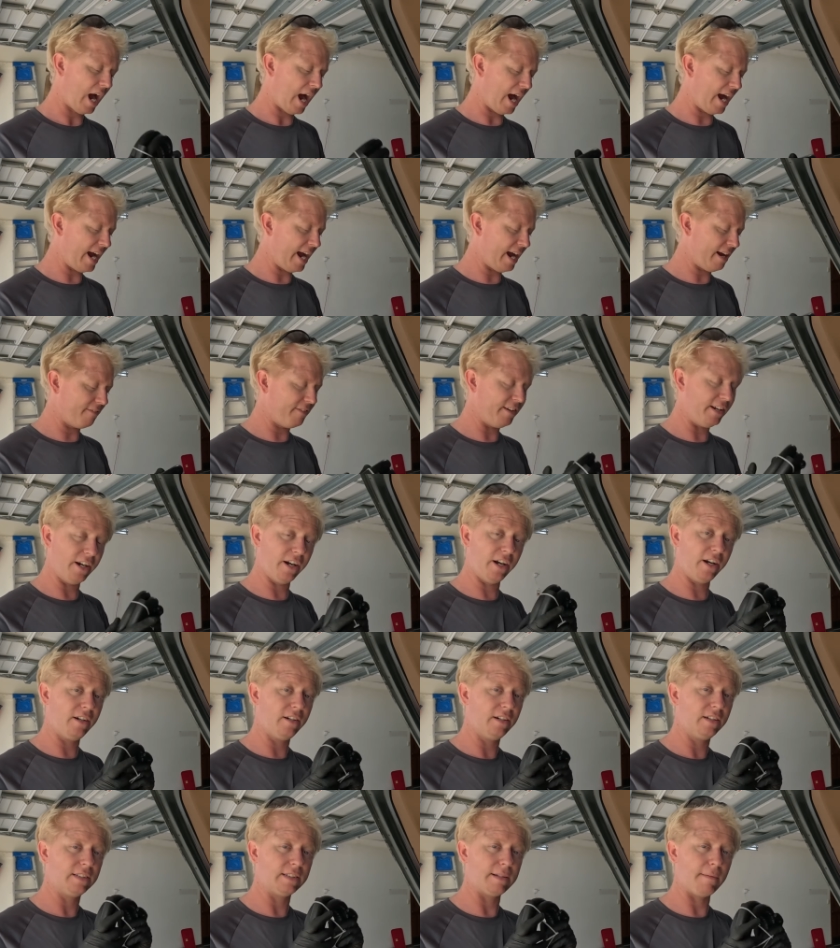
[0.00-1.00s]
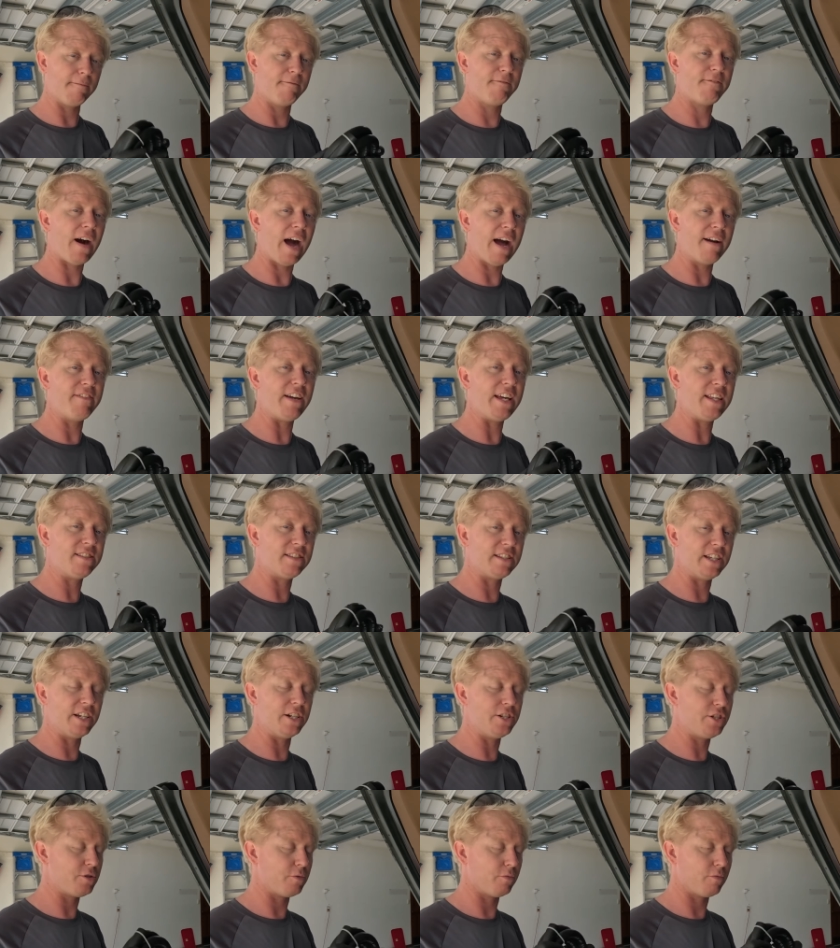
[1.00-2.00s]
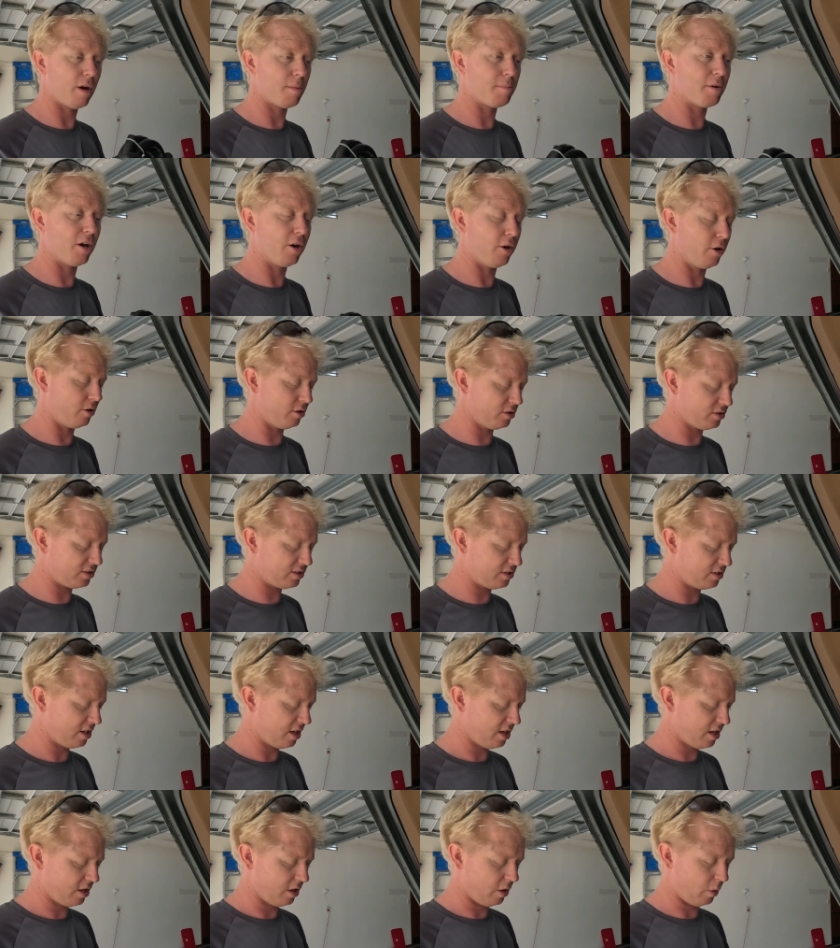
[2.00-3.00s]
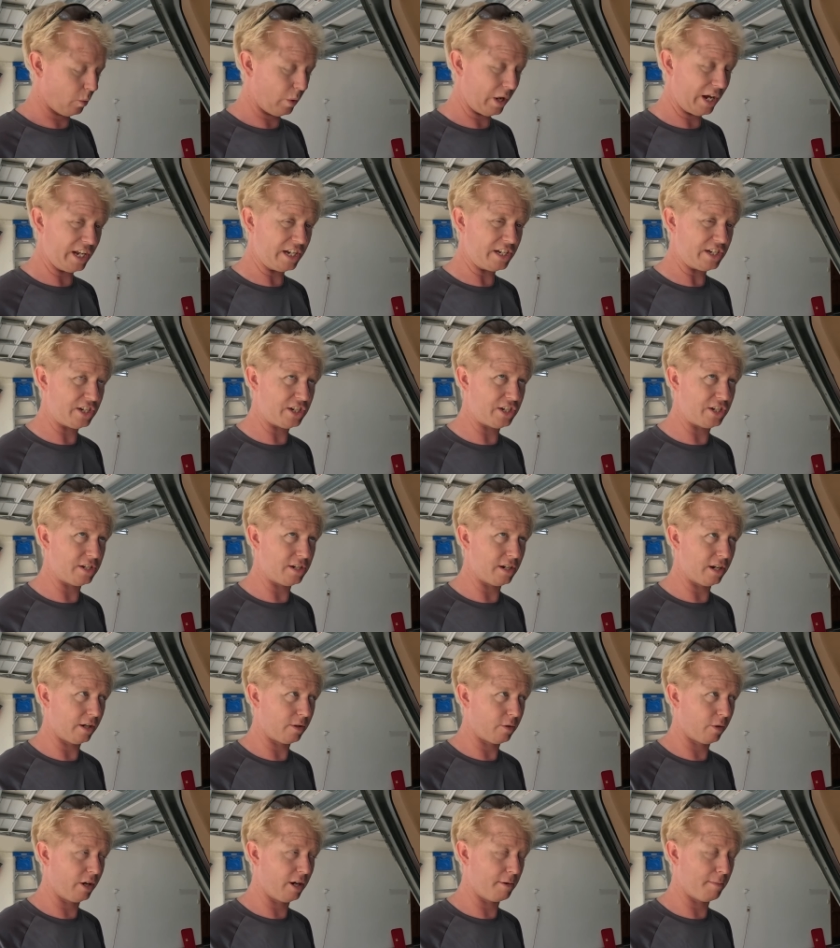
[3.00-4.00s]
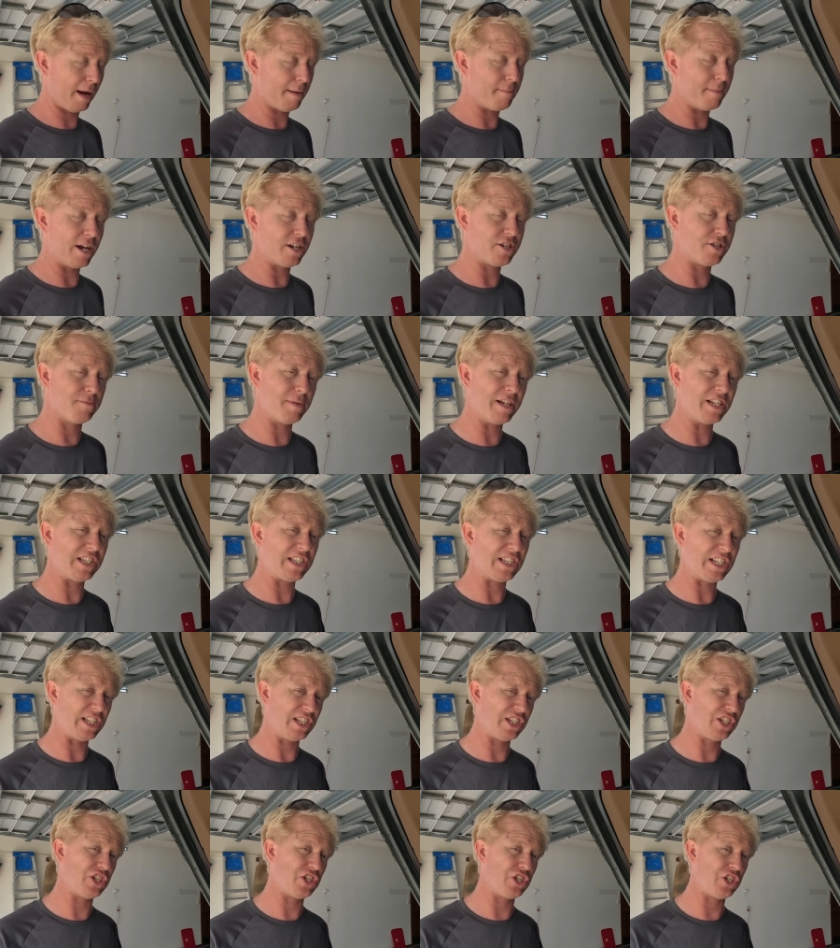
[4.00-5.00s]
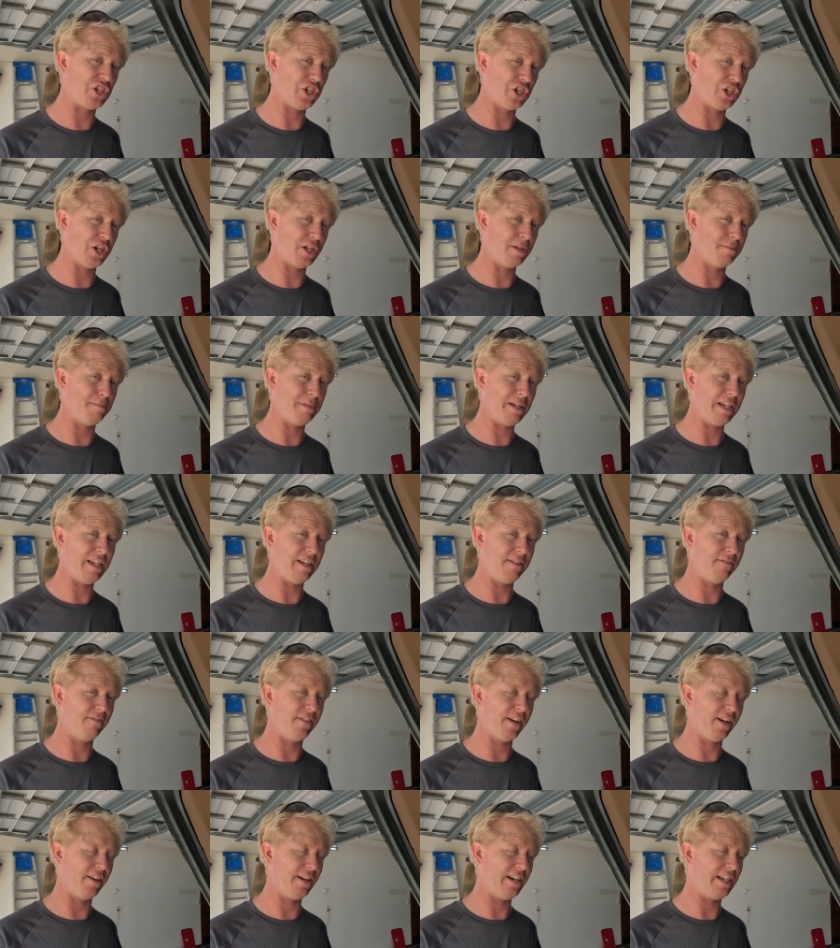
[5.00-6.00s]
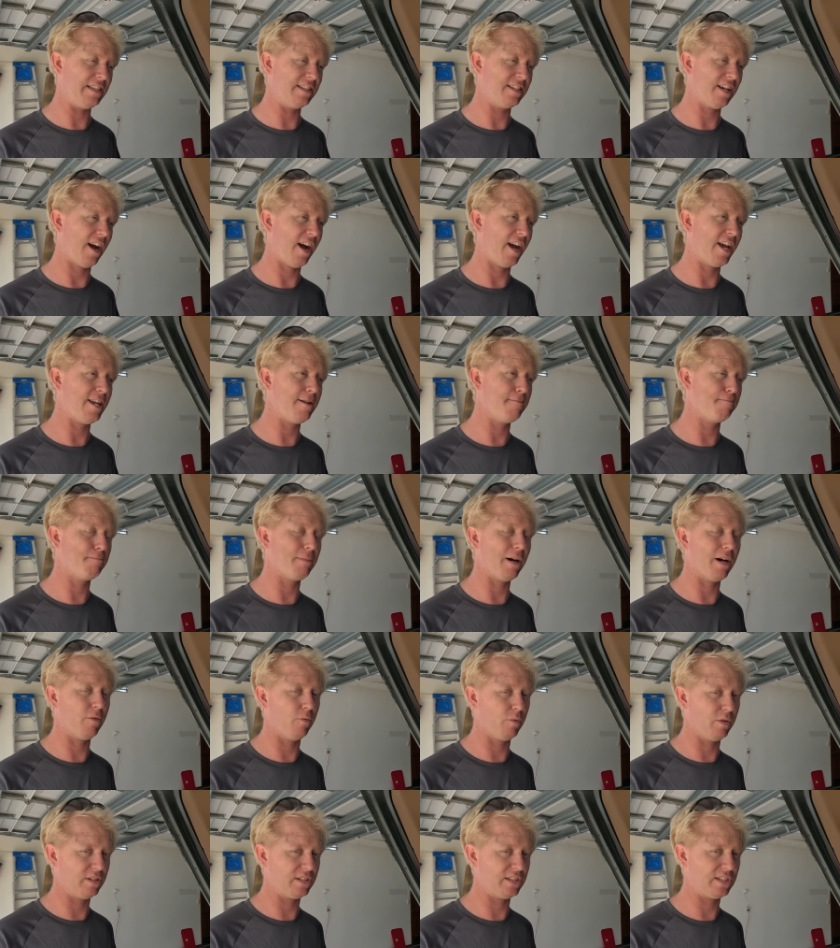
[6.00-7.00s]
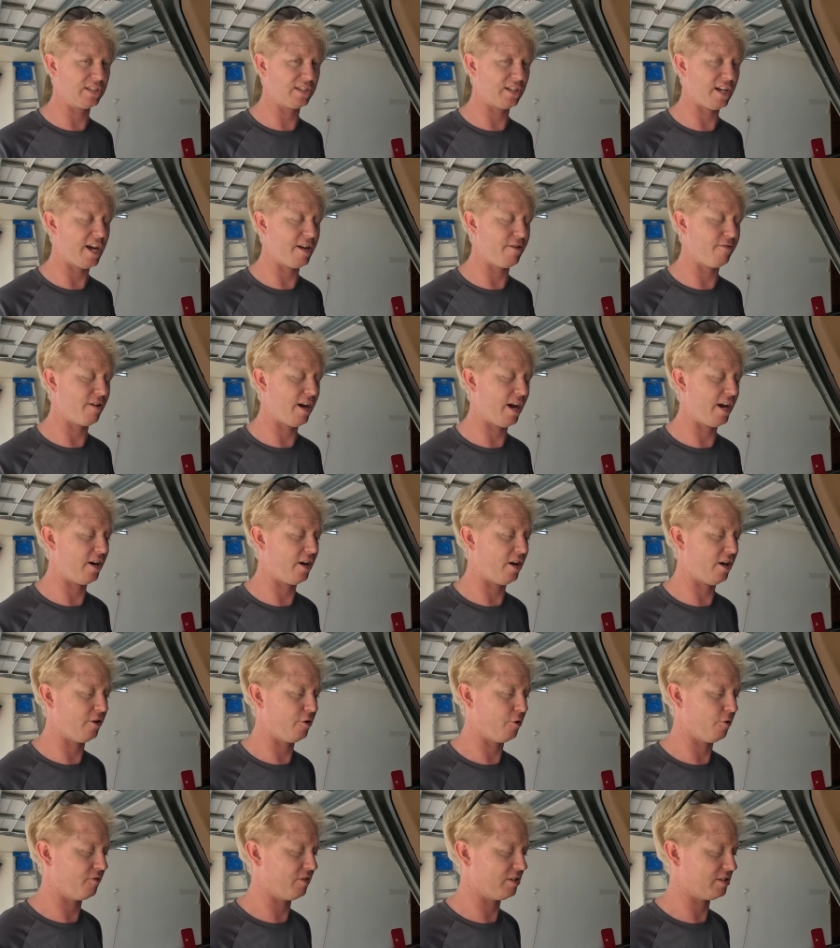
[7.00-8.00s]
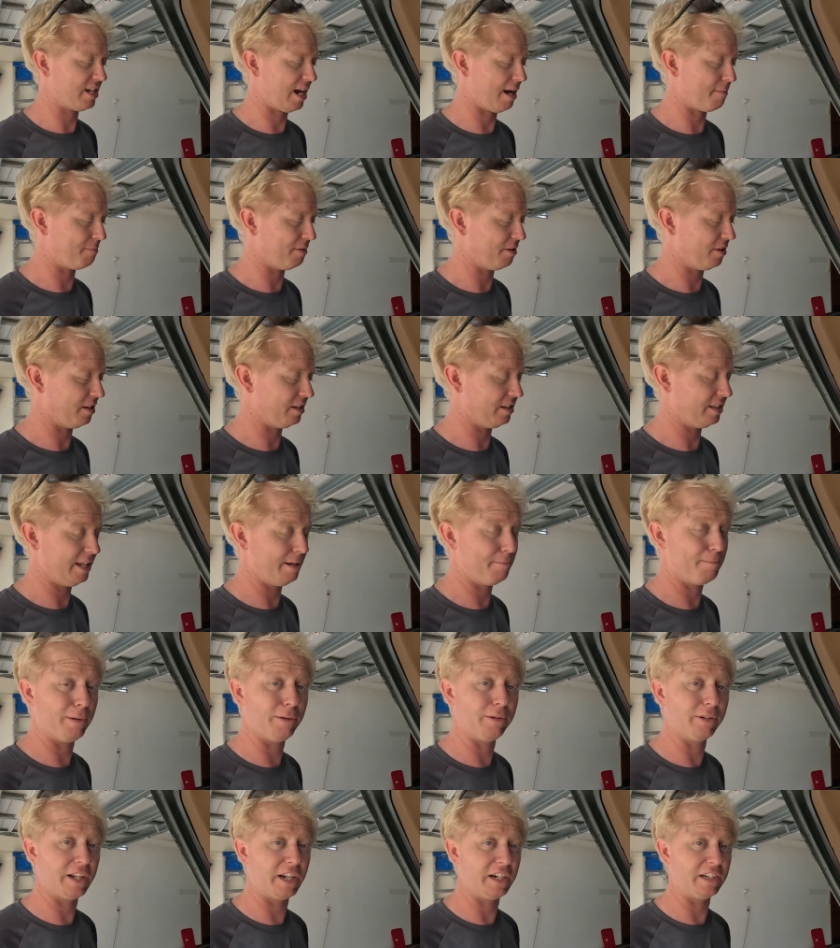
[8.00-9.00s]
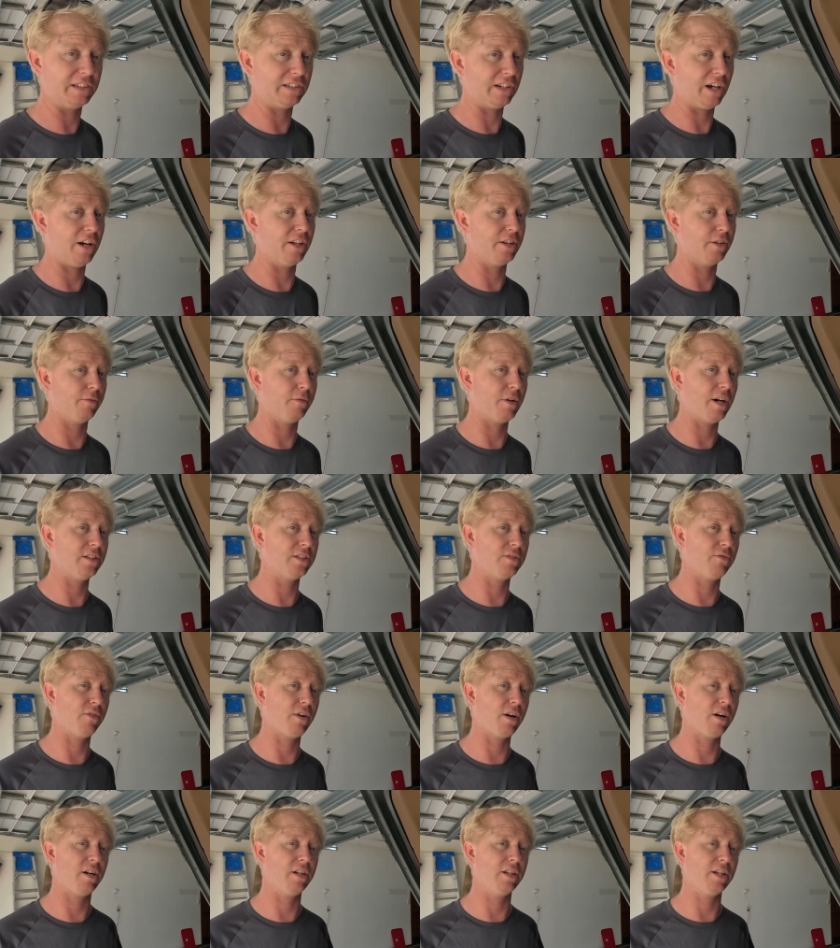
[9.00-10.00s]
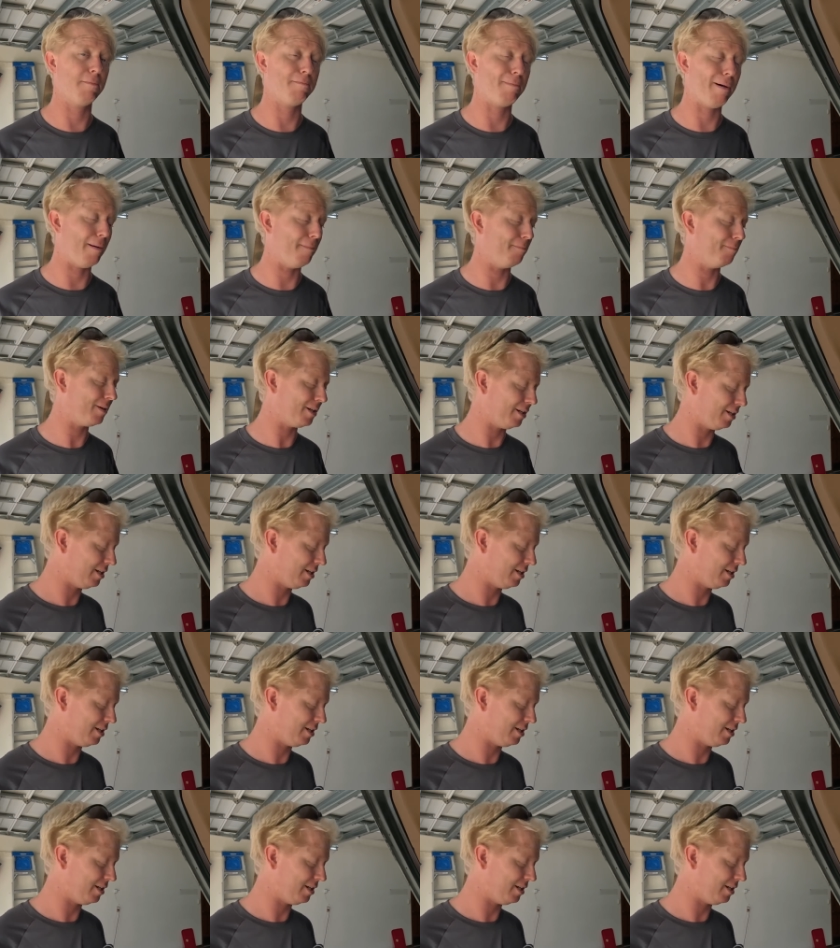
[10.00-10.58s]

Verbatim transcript: I have here some five eighths inch rubber hose, which according to my measurements, this should be very tight, but will slide right on over top of the nipple that is on the reservoir on the pump.